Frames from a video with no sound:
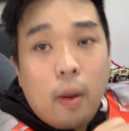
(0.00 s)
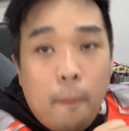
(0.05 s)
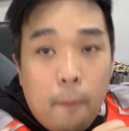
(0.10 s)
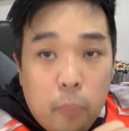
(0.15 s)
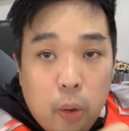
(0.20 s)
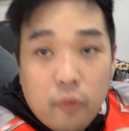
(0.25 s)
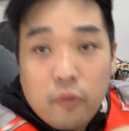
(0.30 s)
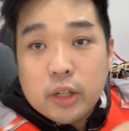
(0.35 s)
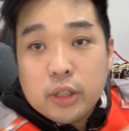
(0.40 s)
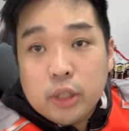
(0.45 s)

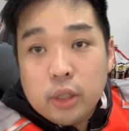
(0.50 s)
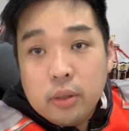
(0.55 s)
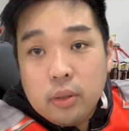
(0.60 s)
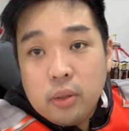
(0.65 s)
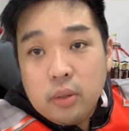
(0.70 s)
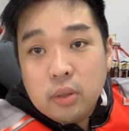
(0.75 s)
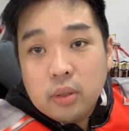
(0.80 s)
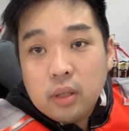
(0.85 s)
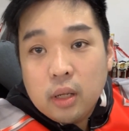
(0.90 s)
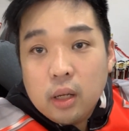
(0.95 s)

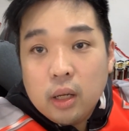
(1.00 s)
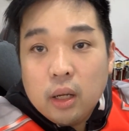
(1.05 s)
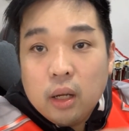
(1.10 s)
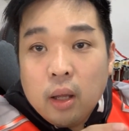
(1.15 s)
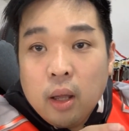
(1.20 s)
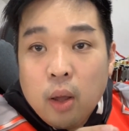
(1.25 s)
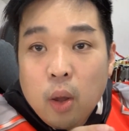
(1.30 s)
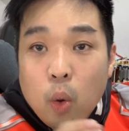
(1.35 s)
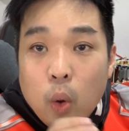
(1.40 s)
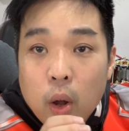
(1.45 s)
professional
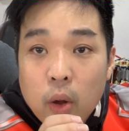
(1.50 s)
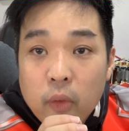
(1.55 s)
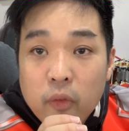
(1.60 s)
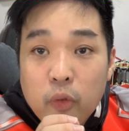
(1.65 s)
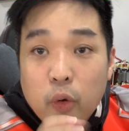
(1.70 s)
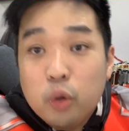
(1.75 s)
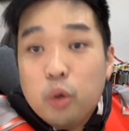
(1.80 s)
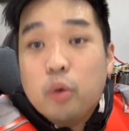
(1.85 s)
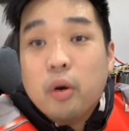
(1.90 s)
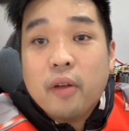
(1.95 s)

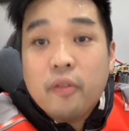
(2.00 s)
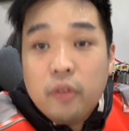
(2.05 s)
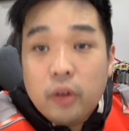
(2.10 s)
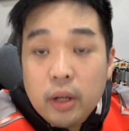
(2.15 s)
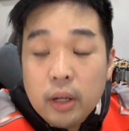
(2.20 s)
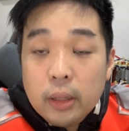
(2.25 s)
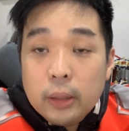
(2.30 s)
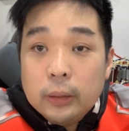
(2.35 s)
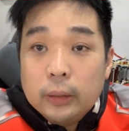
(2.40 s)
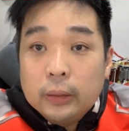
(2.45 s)

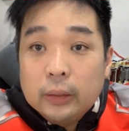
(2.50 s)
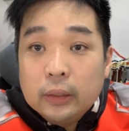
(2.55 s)
photographer.